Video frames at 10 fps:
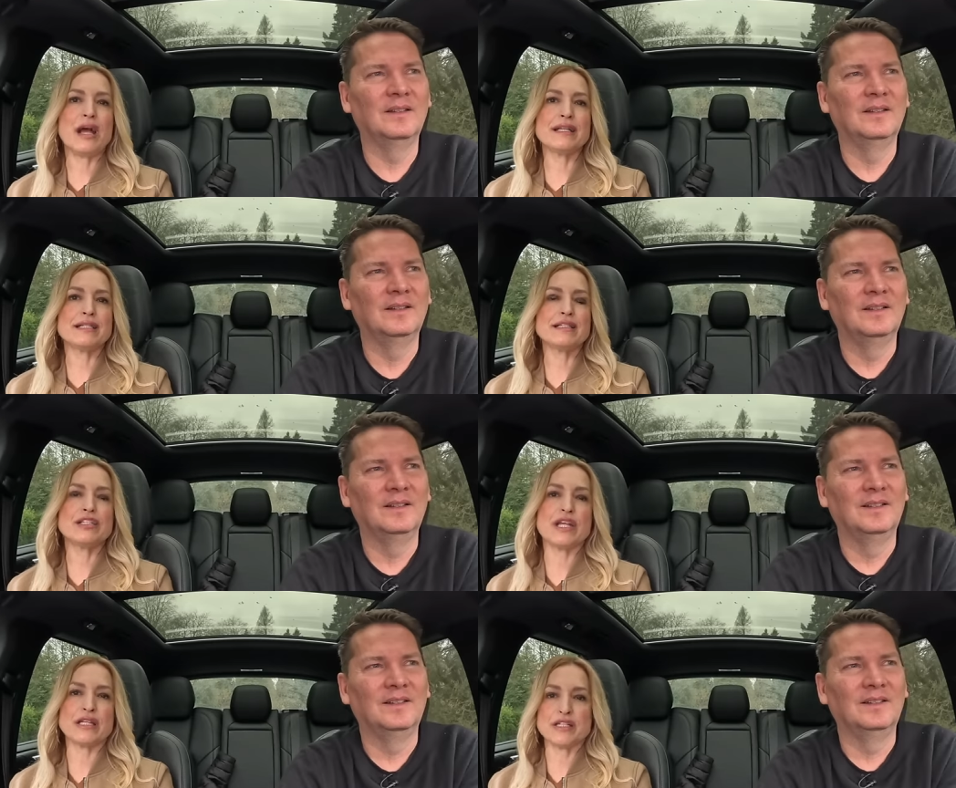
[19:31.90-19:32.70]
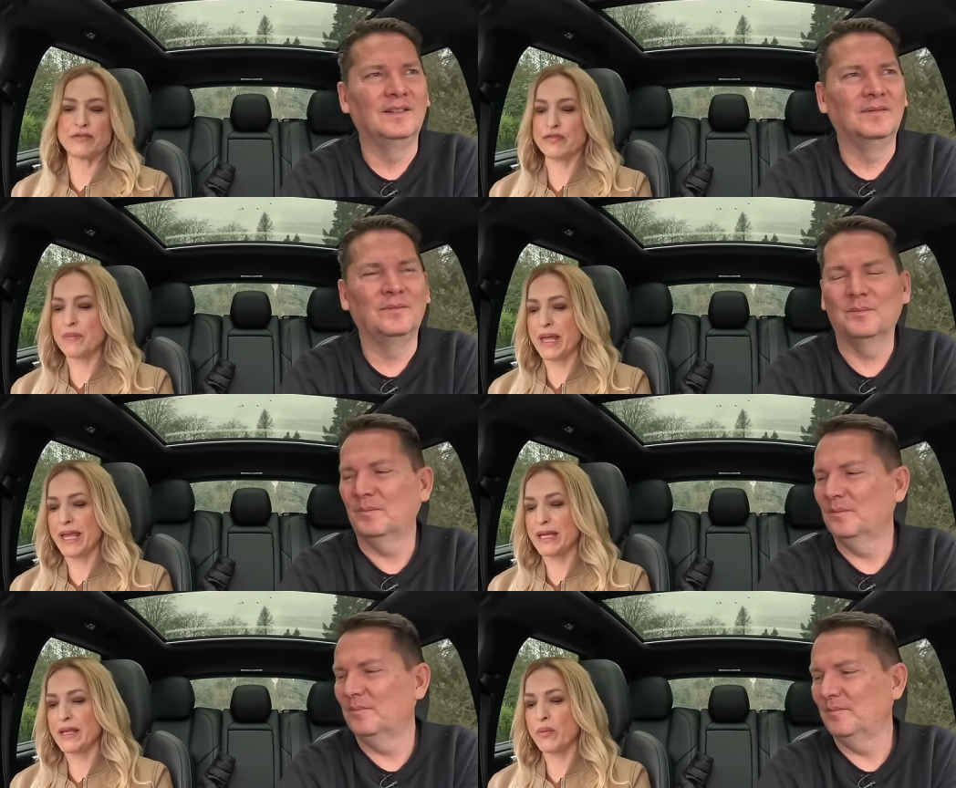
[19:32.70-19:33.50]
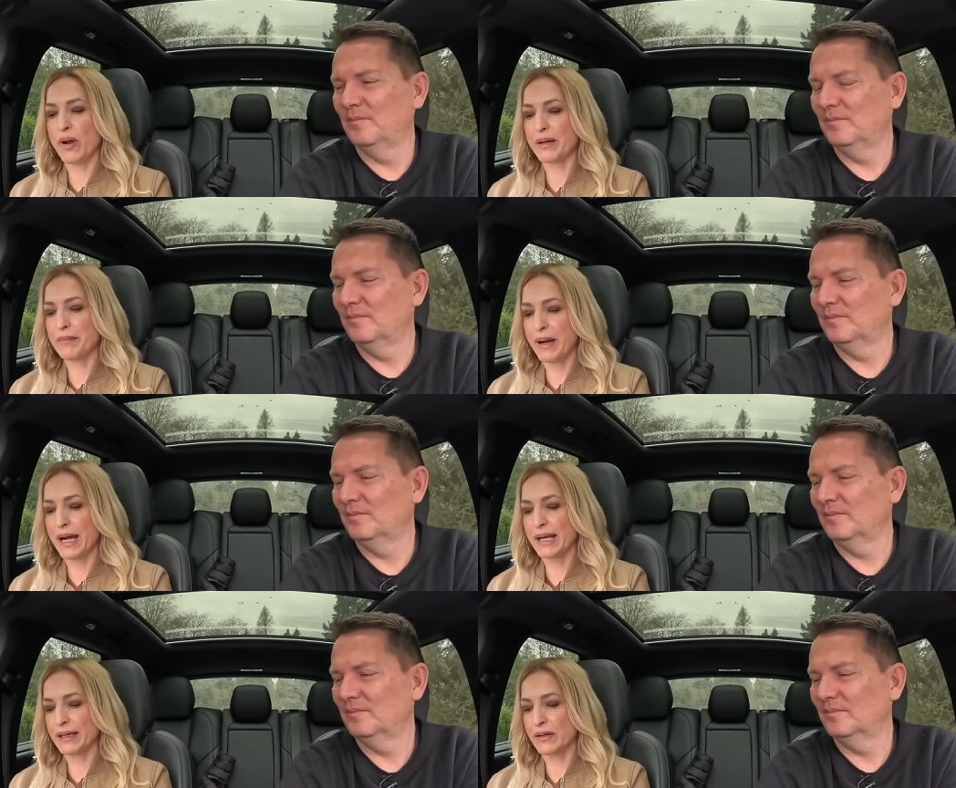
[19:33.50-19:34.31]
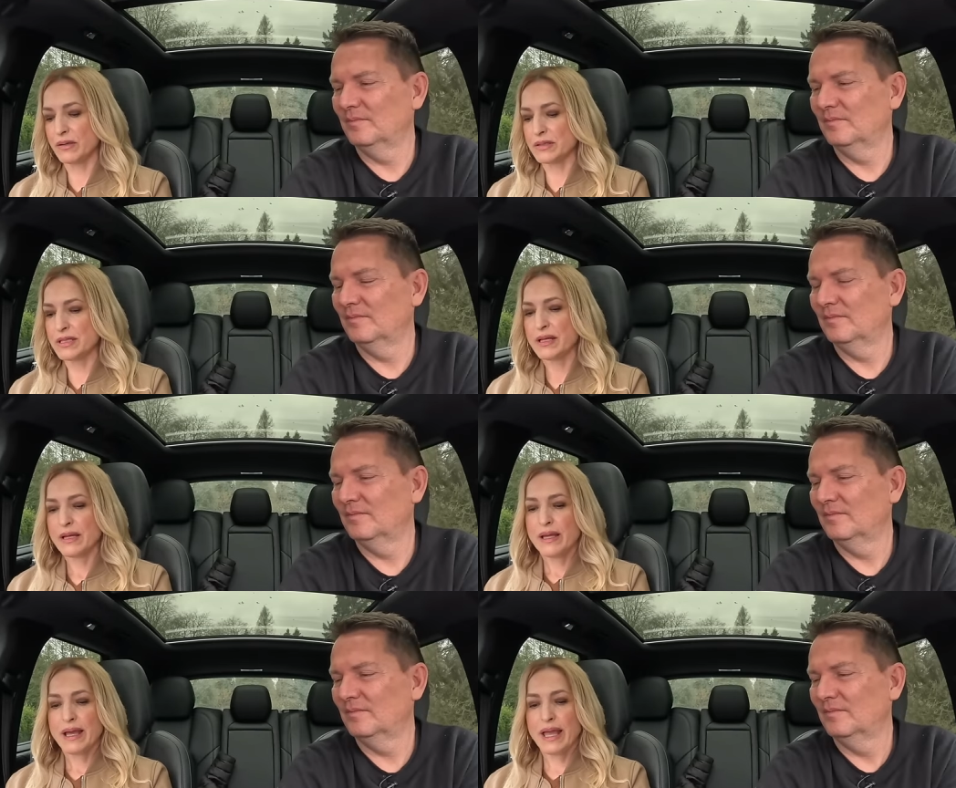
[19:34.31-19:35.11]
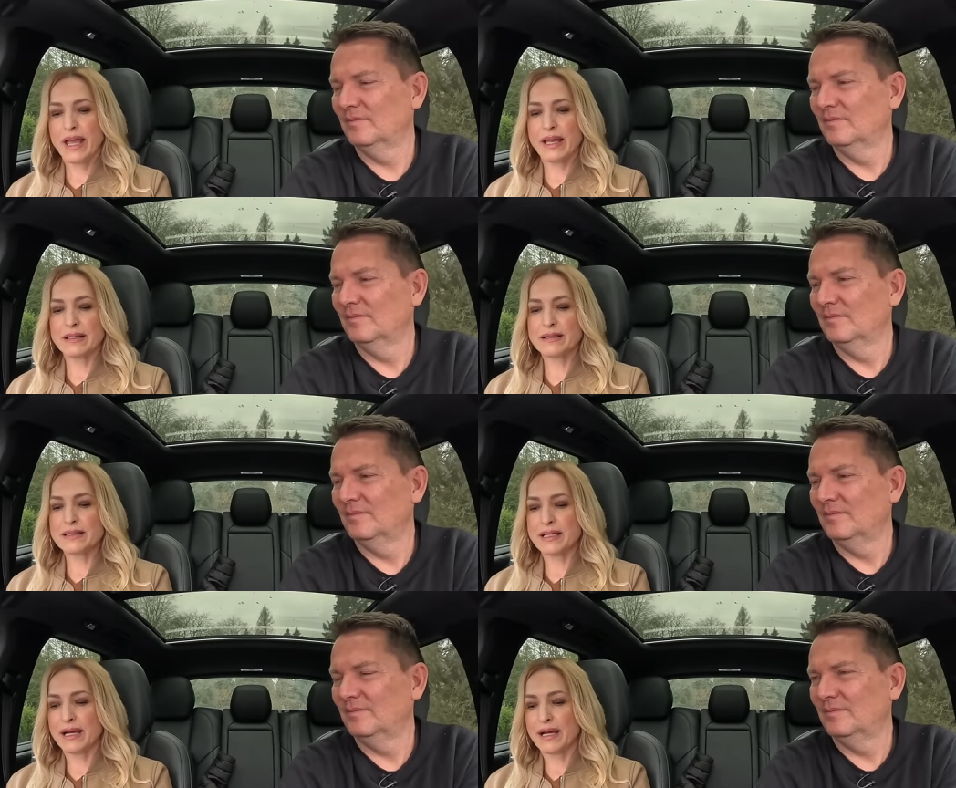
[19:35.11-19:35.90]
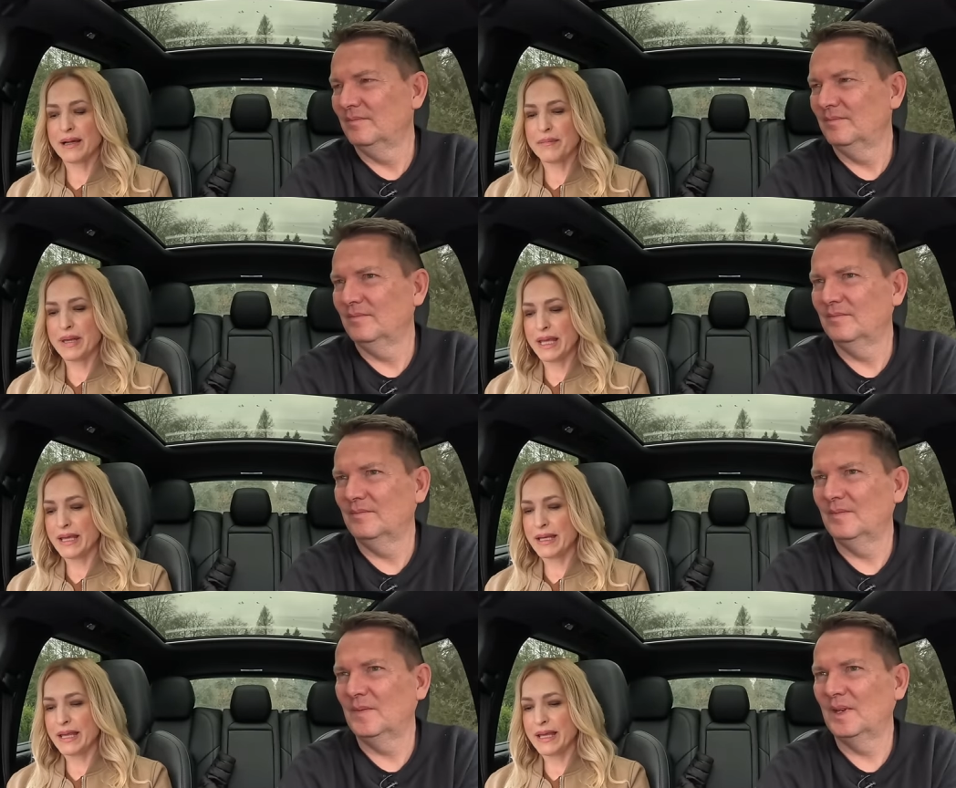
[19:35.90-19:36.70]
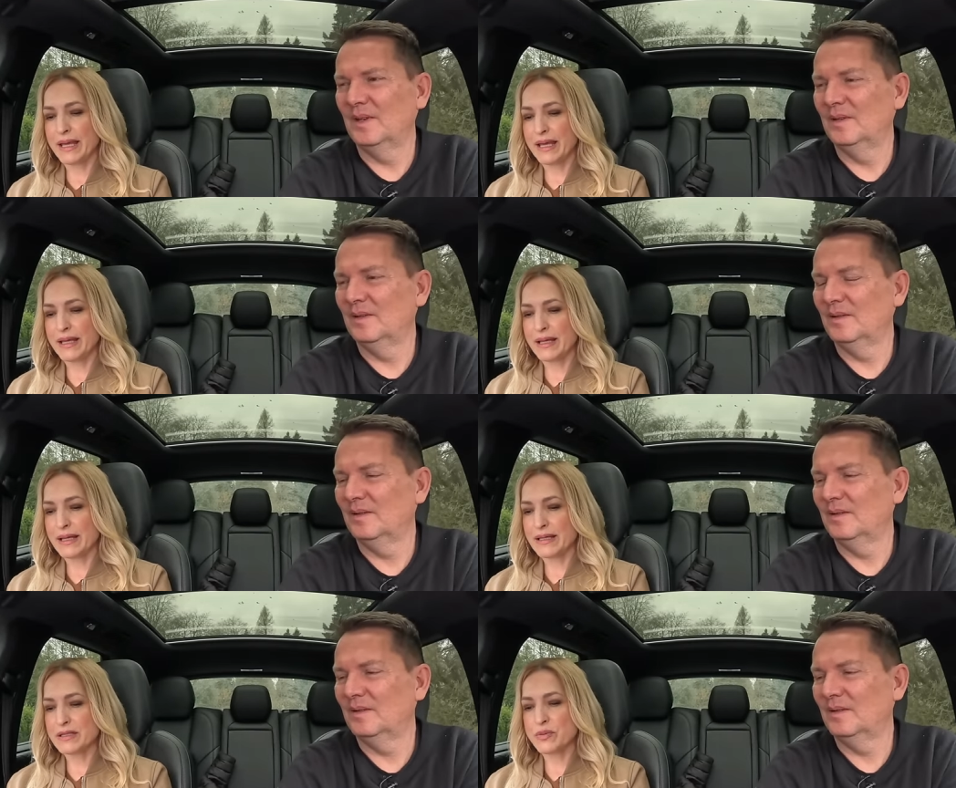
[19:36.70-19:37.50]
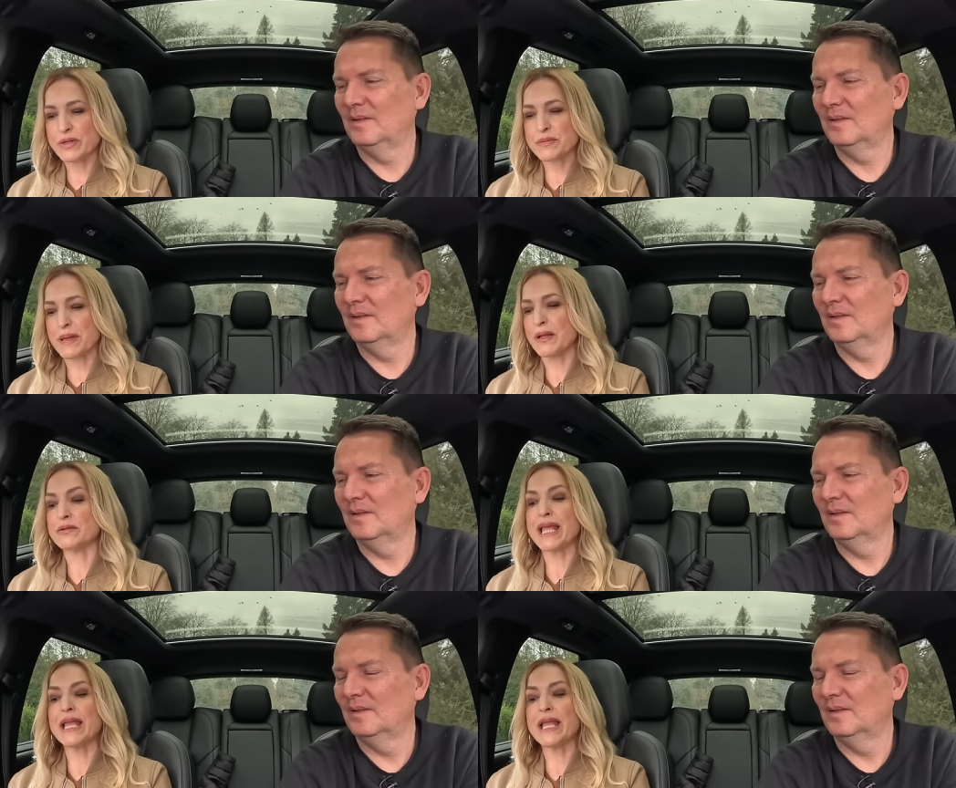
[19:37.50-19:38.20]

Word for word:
Speaker 1: I did change it from 81 miles and um, it is where's my note?